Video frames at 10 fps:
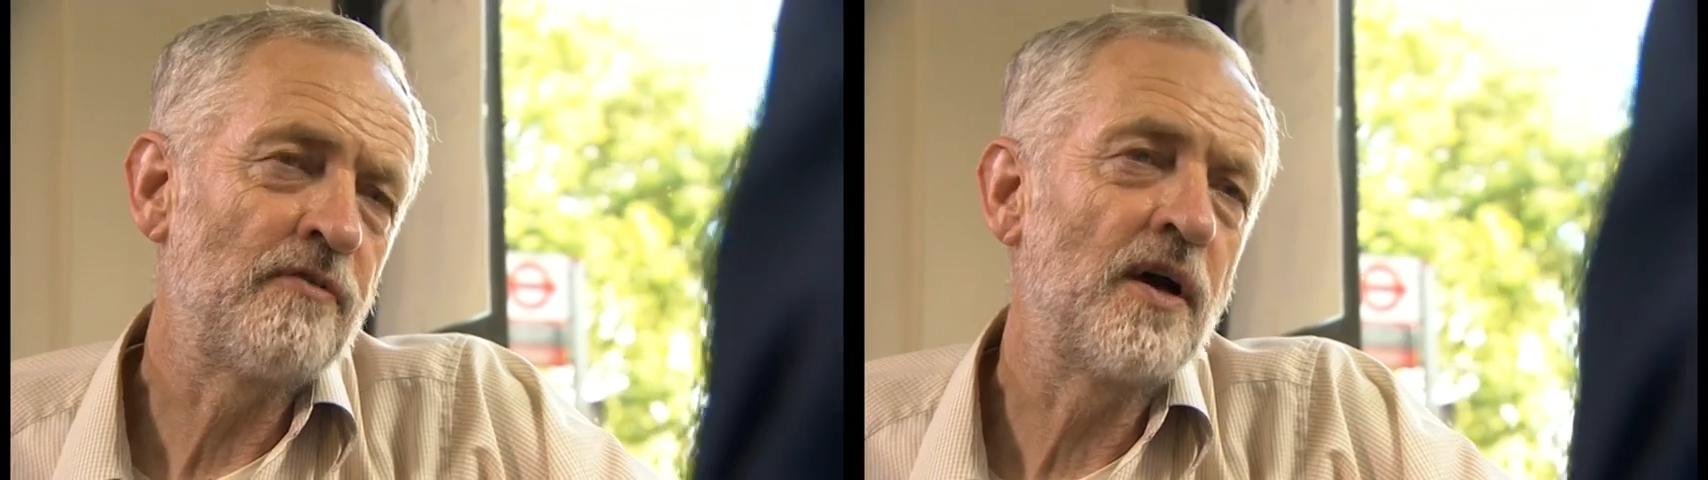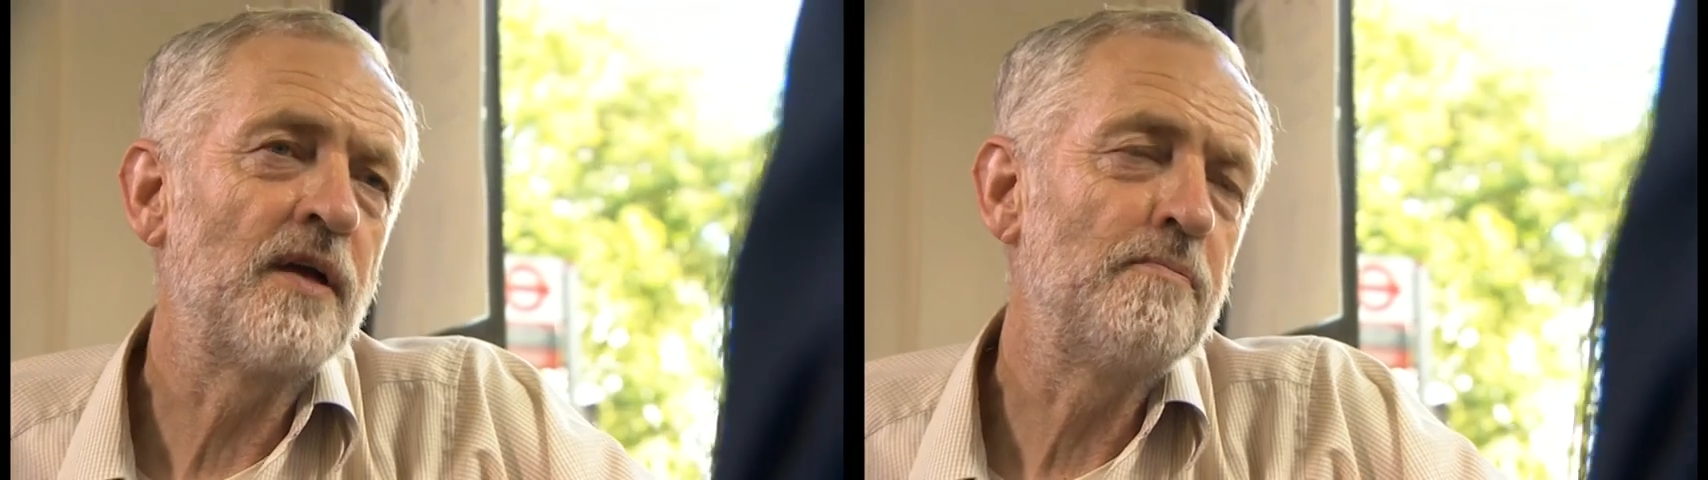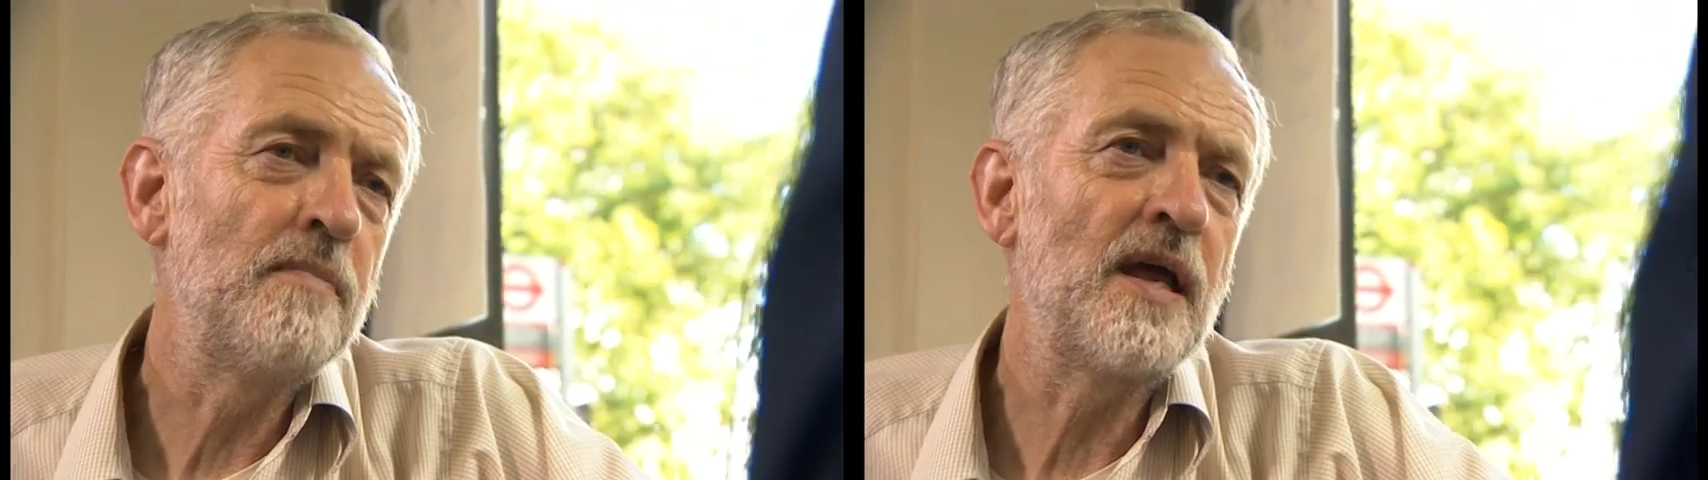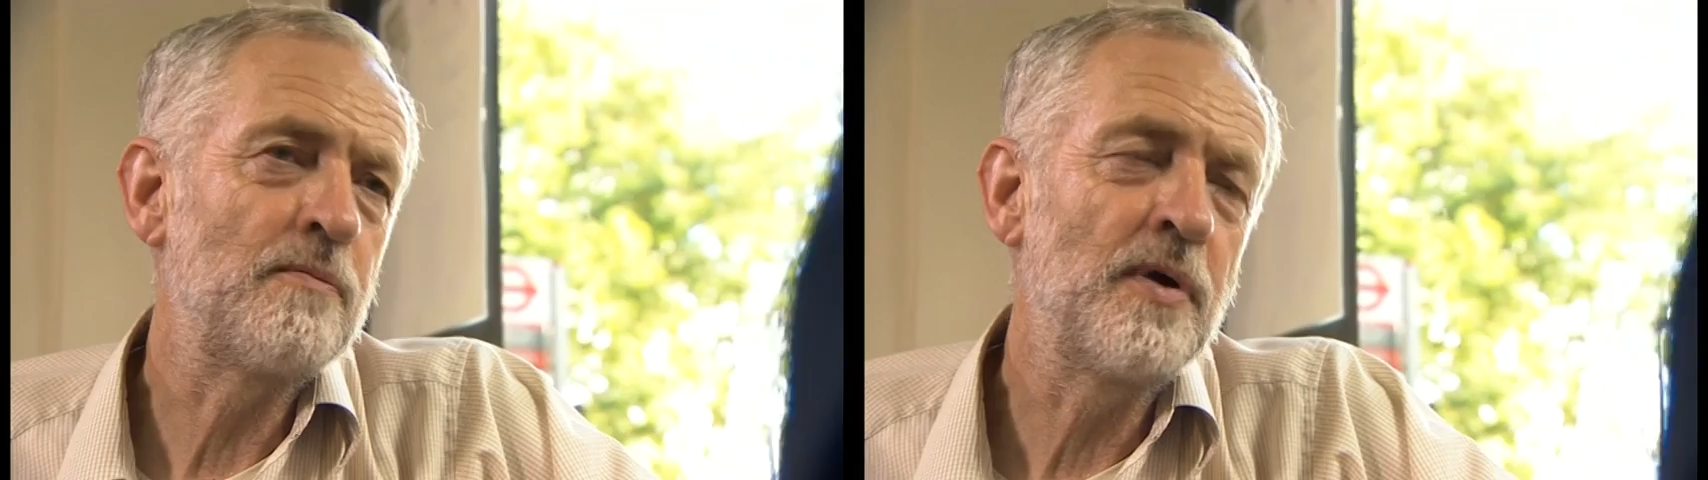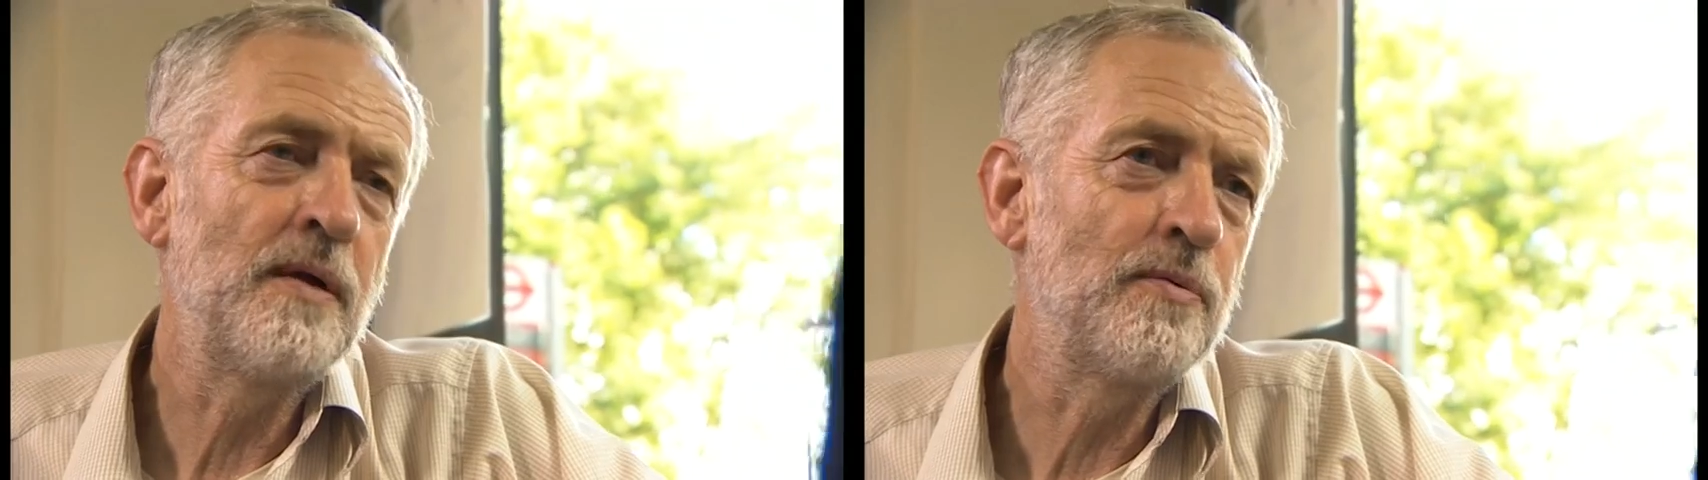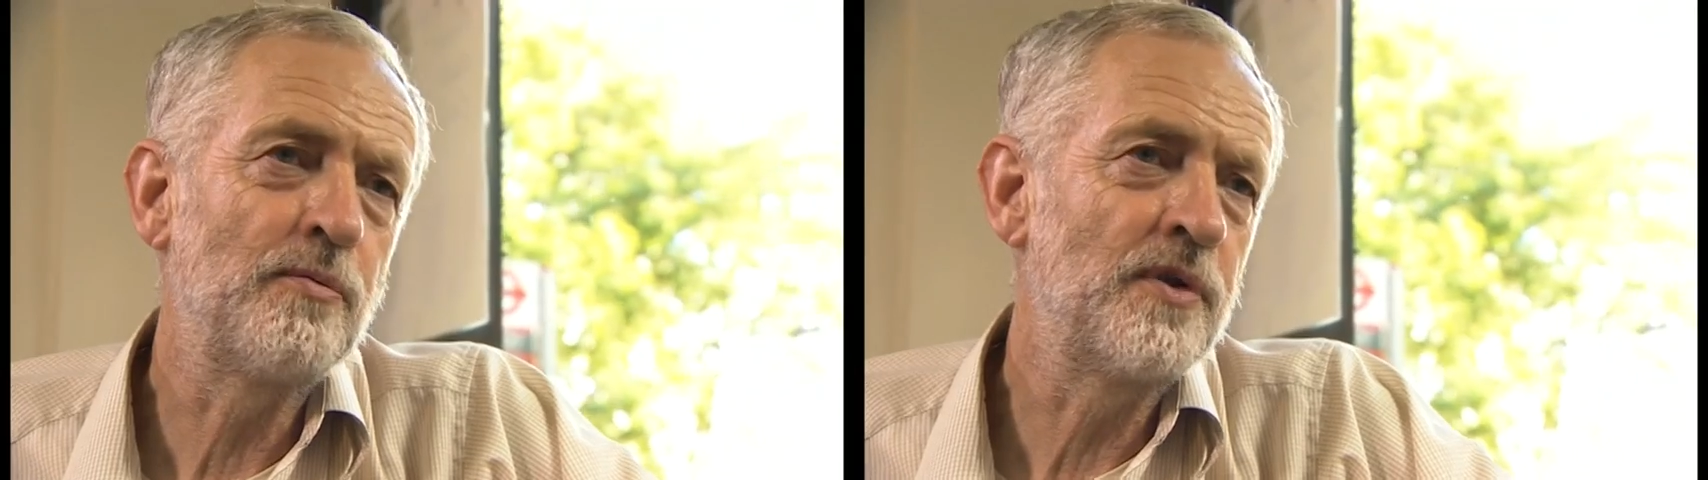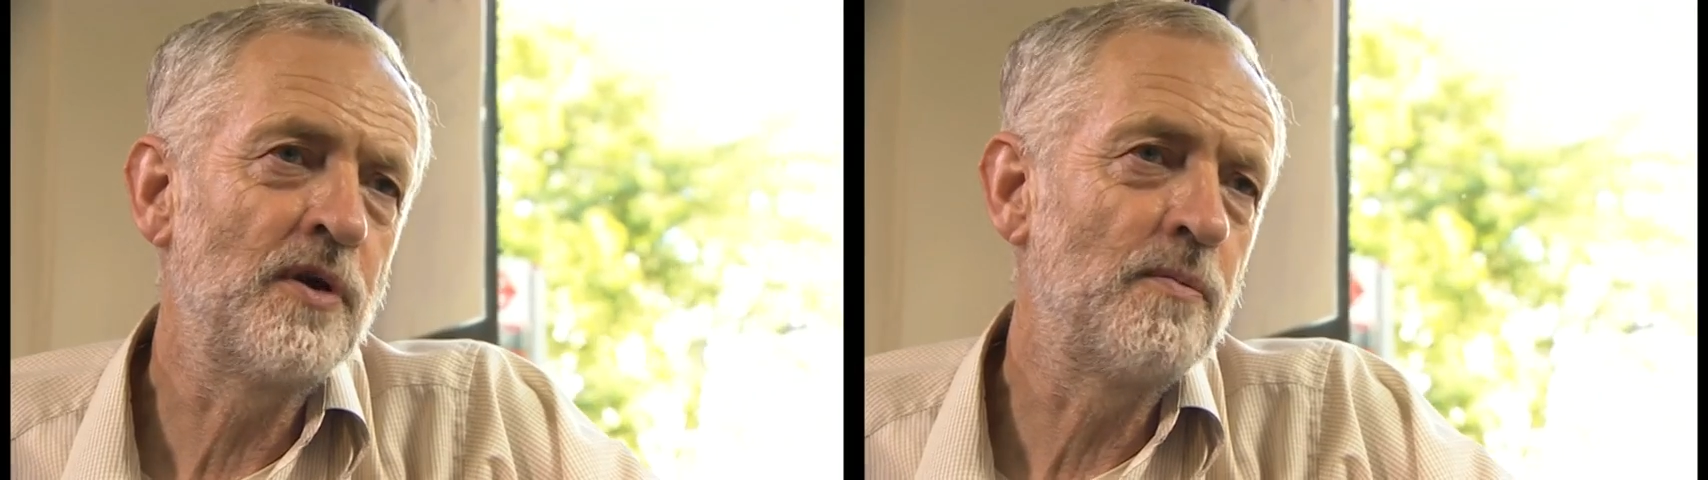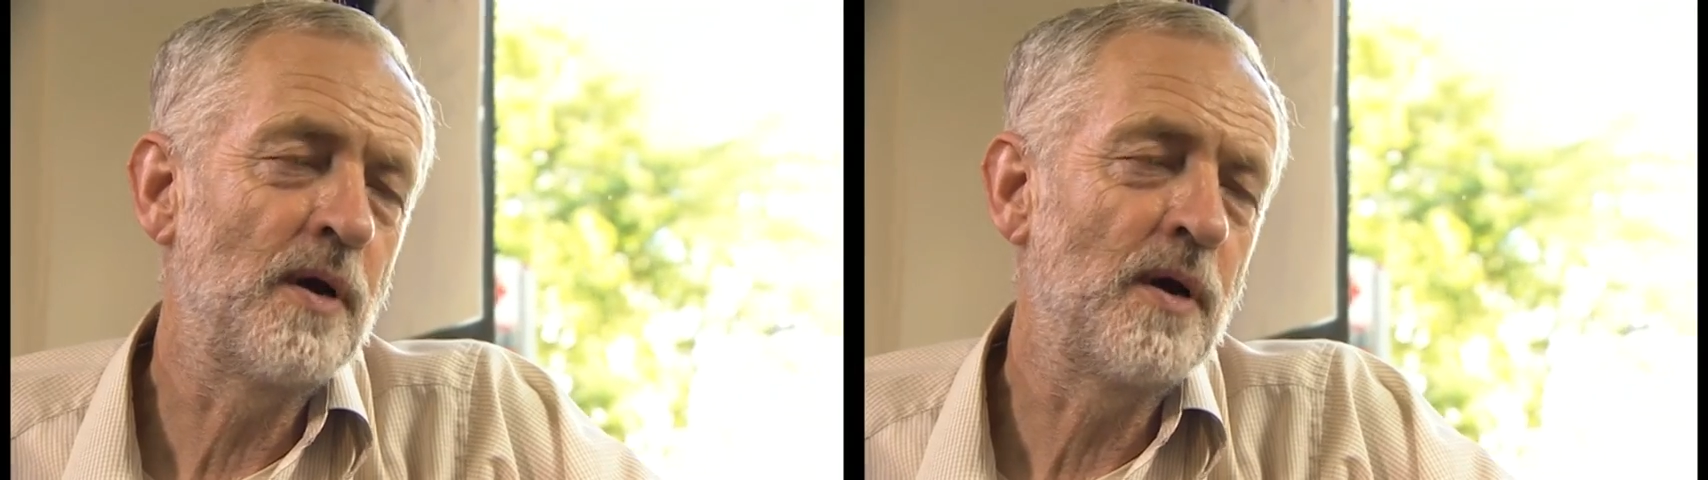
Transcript: I met people with whom